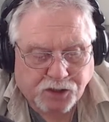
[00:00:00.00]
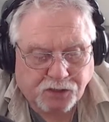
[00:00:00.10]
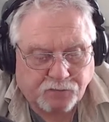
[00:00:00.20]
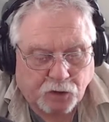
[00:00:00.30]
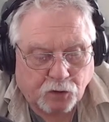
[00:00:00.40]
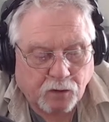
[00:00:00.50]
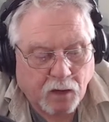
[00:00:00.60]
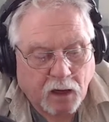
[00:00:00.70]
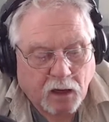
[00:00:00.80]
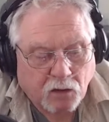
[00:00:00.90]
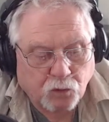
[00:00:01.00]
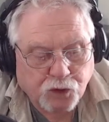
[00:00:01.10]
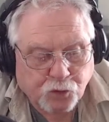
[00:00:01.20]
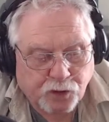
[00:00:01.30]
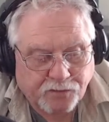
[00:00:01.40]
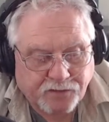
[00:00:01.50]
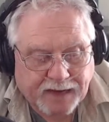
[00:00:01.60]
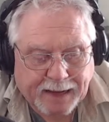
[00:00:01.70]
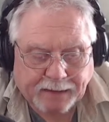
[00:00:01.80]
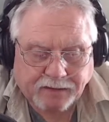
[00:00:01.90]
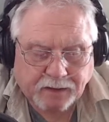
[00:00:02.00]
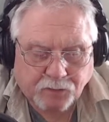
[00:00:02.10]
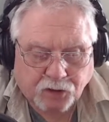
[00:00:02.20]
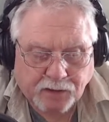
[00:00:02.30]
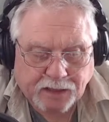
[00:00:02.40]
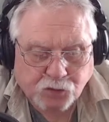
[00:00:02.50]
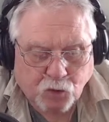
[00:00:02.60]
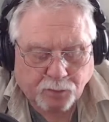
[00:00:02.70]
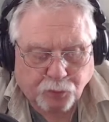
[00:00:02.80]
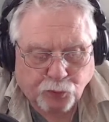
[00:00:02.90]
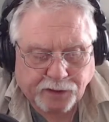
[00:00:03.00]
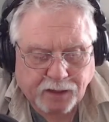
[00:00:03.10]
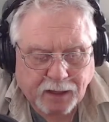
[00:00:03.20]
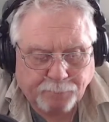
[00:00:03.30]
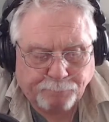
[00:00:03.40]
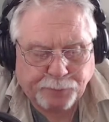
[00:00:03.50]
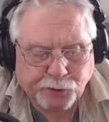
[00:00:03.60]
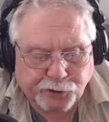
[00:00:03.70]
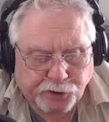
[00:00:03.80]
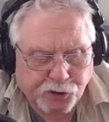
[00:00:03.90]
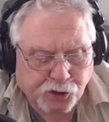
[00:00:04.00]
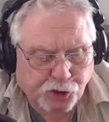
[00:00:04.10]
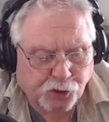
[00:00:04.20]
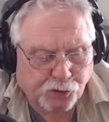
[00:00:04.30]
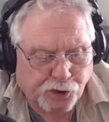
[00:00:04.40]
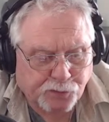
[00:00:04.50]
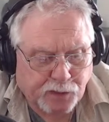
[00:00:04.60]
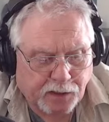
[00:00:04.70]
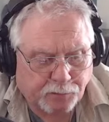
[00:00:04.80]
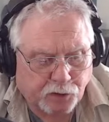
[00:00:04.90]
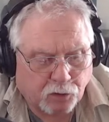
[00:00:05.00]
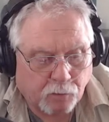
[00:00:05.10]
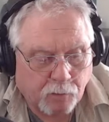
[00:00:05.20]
vote, which would have tanked Democrats' $1.9 billion security spending bill.